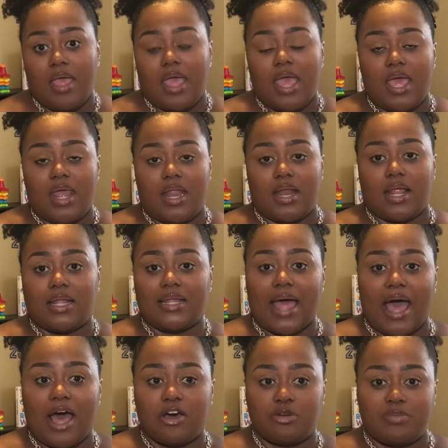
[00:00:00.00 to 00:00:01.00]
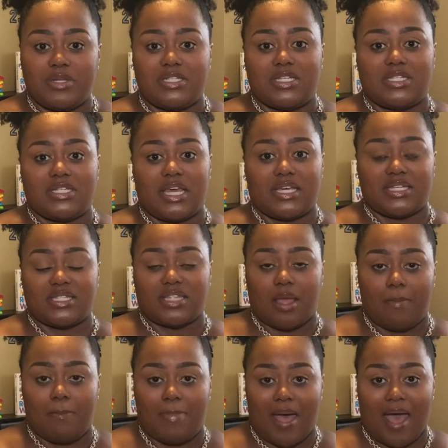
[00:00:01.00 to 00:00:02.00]
And it allowed me to take a
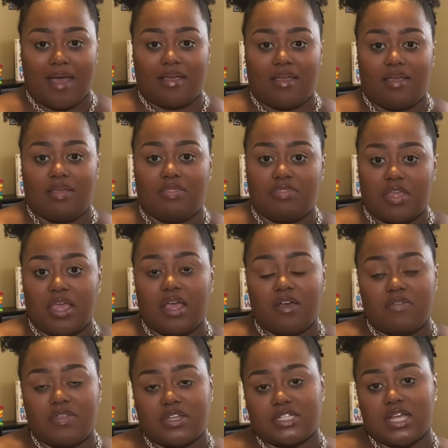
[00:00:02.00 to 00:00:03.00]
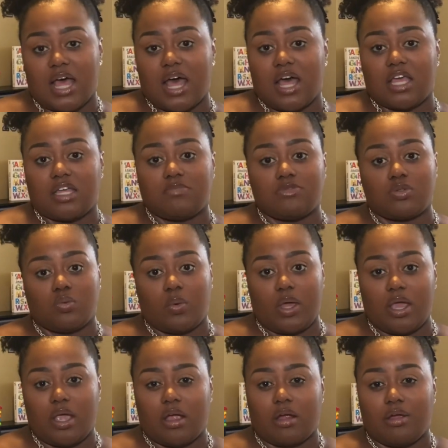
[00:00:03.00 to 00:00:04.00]
step back and think of the times
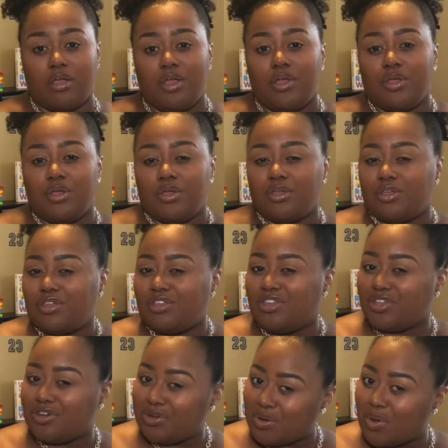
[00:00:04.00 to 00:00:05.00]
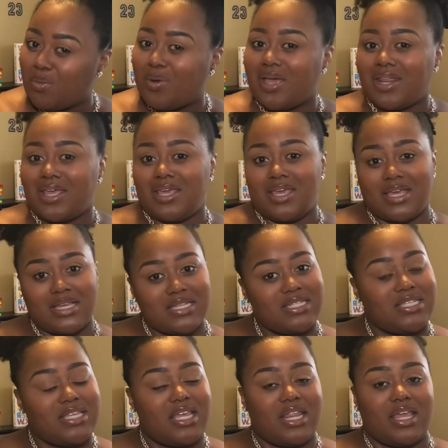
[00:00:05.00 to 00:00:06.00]
where, you know what, he is
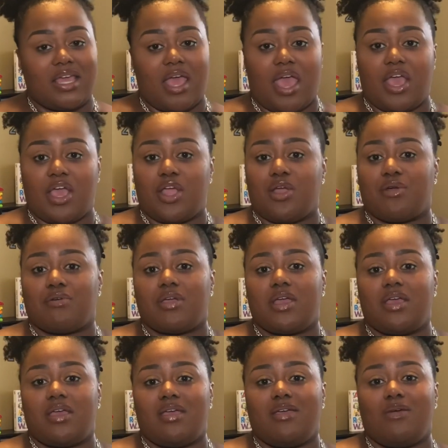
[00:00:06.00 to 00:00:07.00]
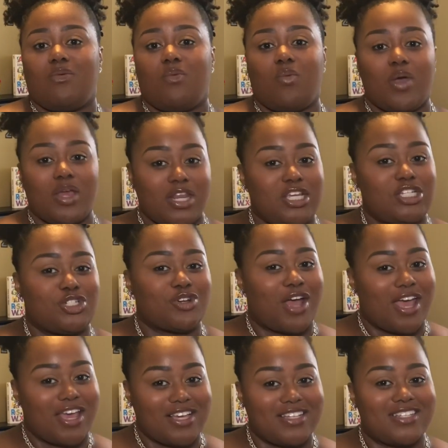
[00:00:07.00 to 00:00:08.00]
getting angry when he's
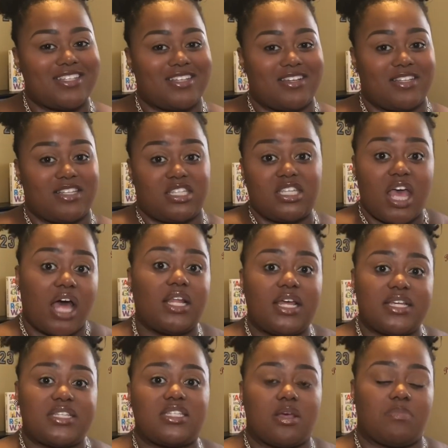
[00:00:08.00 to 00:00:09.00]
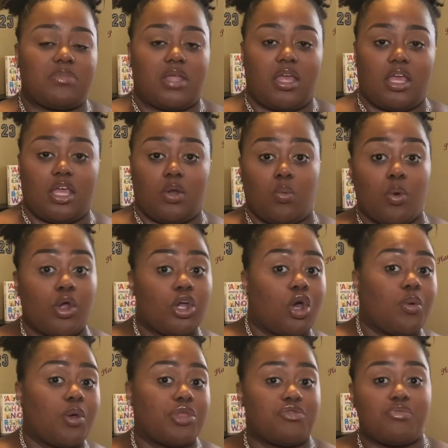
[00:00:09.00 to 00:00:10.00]
trying to tell us something, and we're
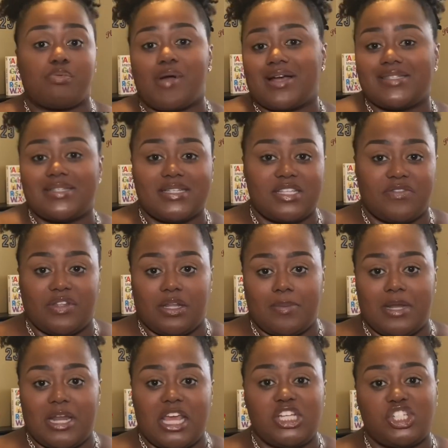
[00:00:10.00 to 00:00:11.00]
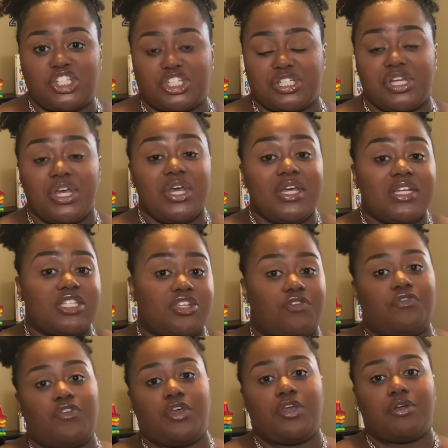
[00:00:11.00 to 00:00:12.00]
going through process of elimination to
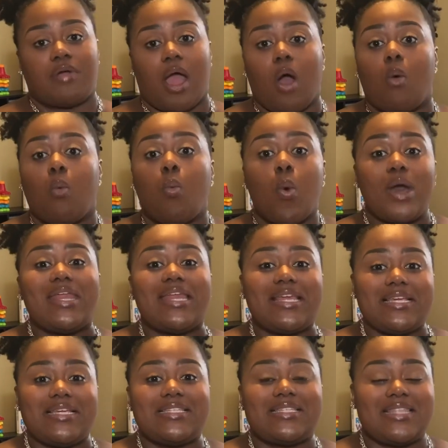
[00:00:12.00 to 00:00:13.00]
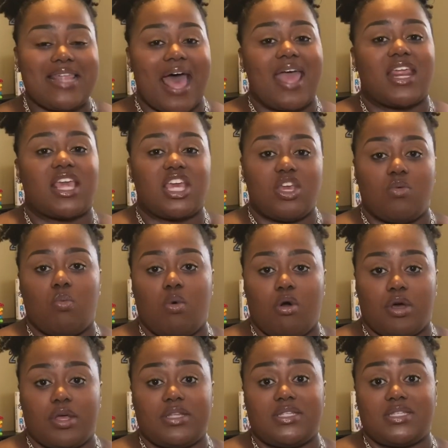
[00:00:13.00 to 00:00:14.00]
figure out what it is that he
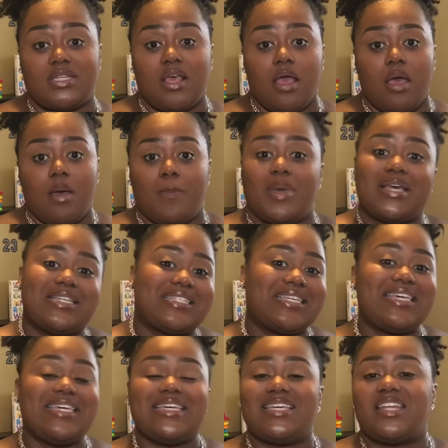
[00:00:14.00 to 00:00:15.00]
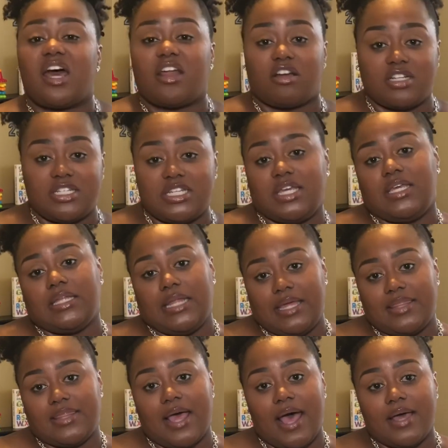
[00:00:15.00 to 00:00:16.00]
wants because he cannot
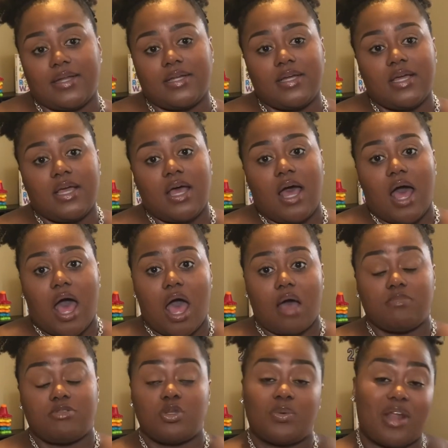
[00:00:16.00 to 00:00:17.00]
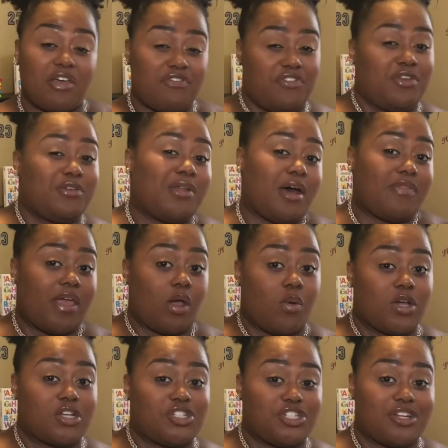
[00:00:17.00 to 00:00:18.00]
articulate that. So when I filled out that
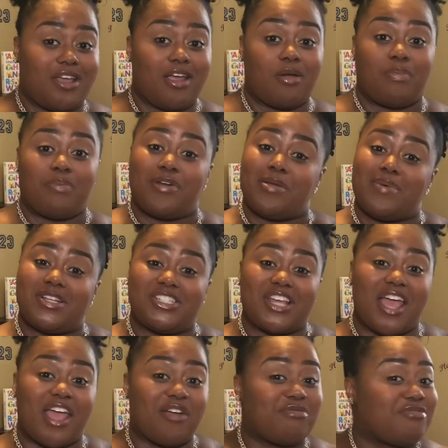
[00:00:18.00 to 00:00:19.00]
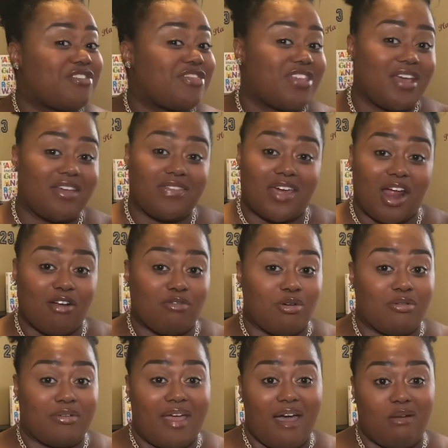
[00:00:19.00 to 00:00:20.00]
questionnaire, pretty much everything that I
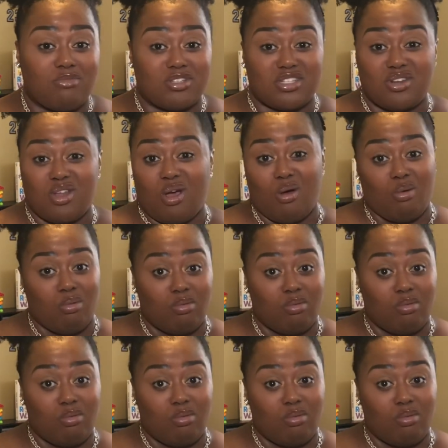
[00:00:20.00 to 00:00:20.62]
wrote down was no.